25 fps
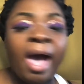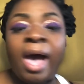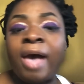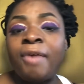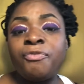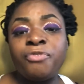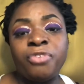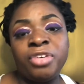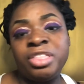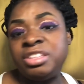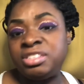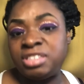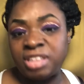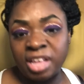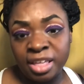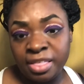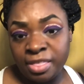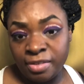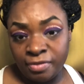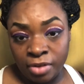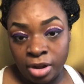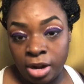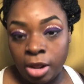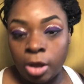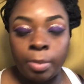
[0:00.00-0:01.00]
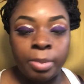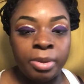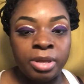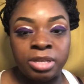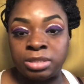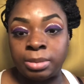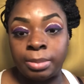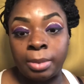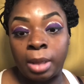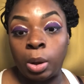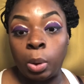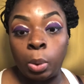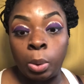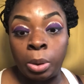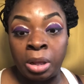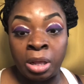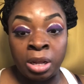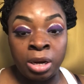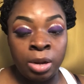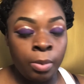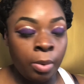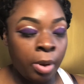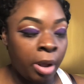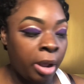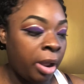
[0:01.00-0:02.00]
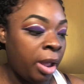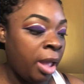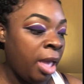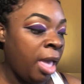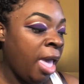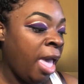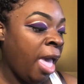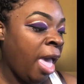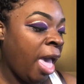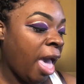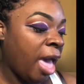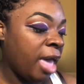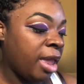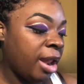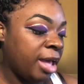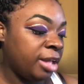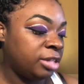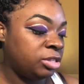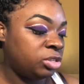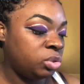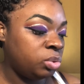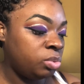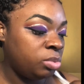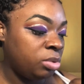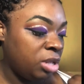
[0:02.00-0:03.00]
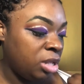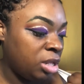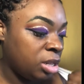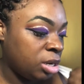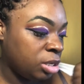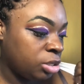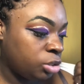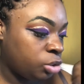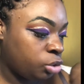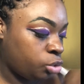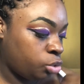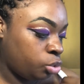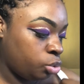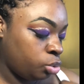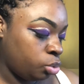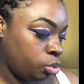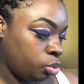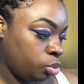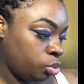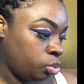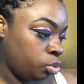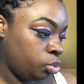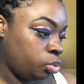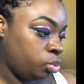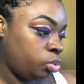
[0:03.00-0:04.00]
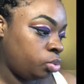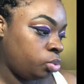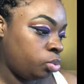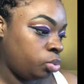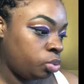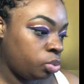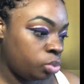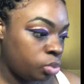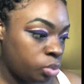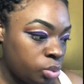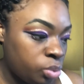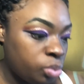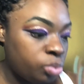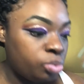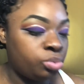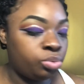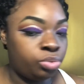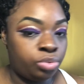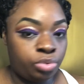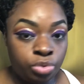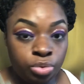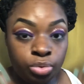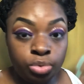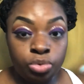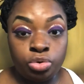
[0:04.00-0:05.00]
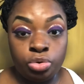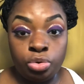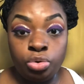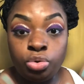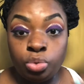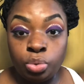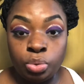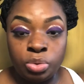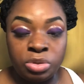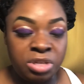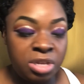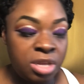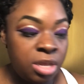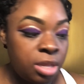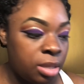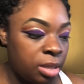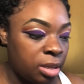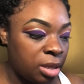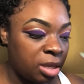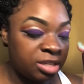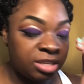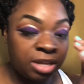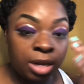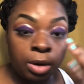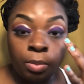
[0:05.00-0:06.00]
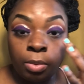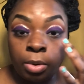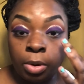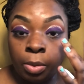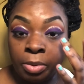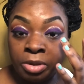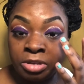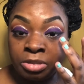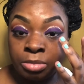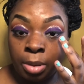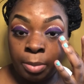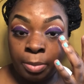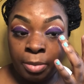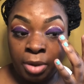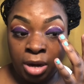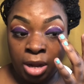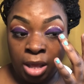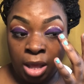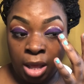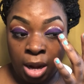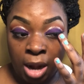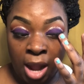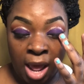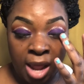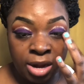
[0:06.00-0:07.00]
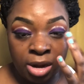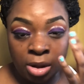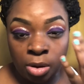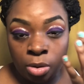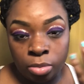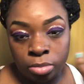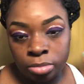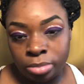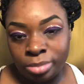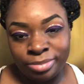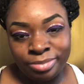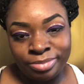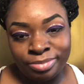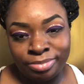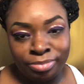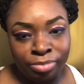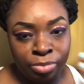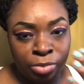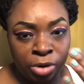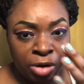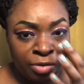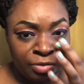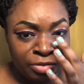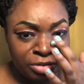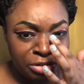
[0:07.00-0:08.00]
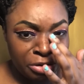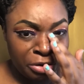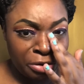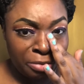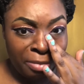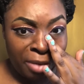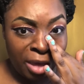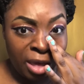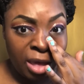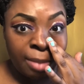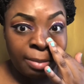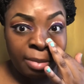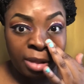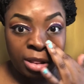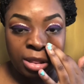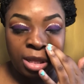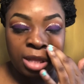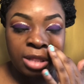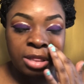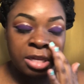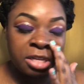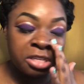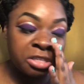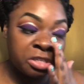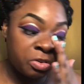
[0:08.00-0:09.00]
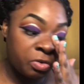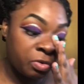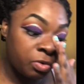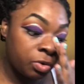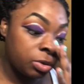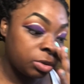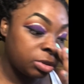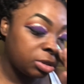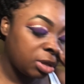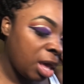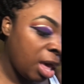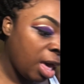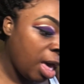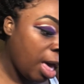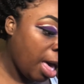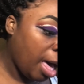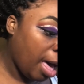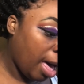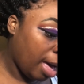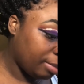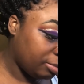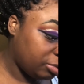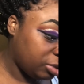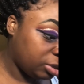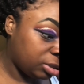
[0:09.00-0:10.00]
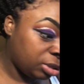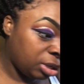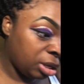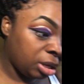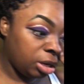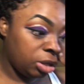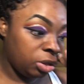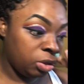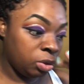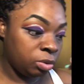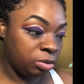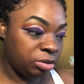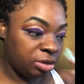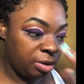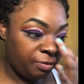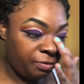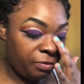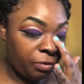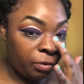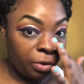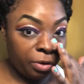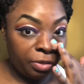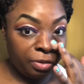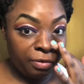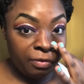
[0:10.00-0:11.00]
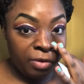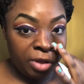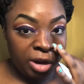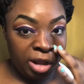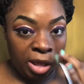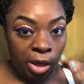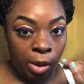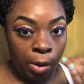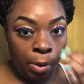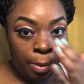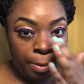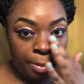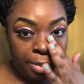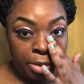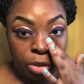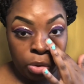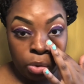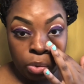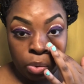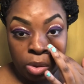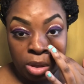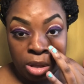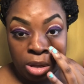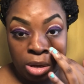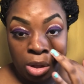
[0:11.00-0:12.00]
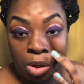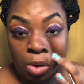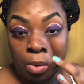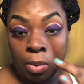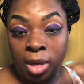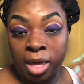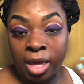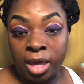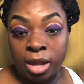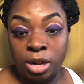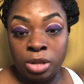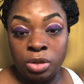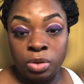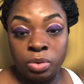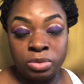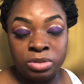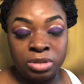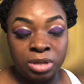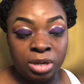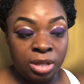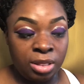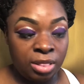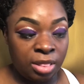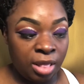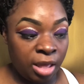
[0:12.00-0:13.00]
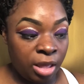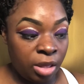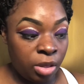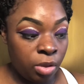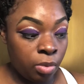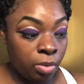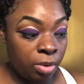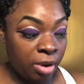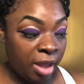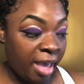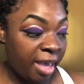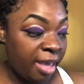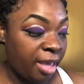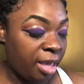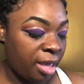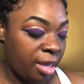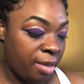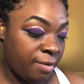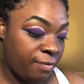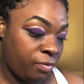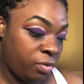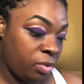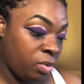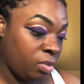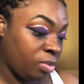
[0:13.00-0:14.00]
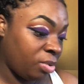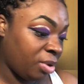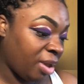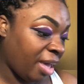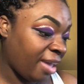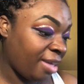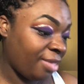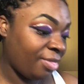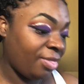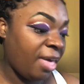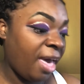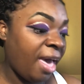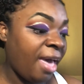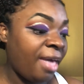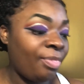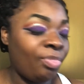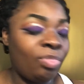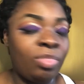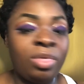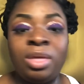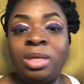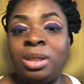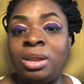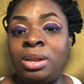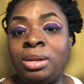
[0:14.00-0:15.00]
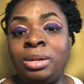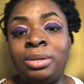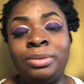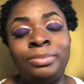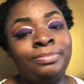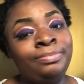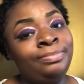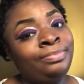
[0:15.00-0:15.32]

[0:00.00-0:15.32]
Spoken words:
for the sake of the video, because I'm not going anywhere and I do need it to use it because I don't want to waste my money and I don't want to return makeup. I think that's gross. I'm just going to use it for the video. But you can go ahead and use anything you like. If you like that, then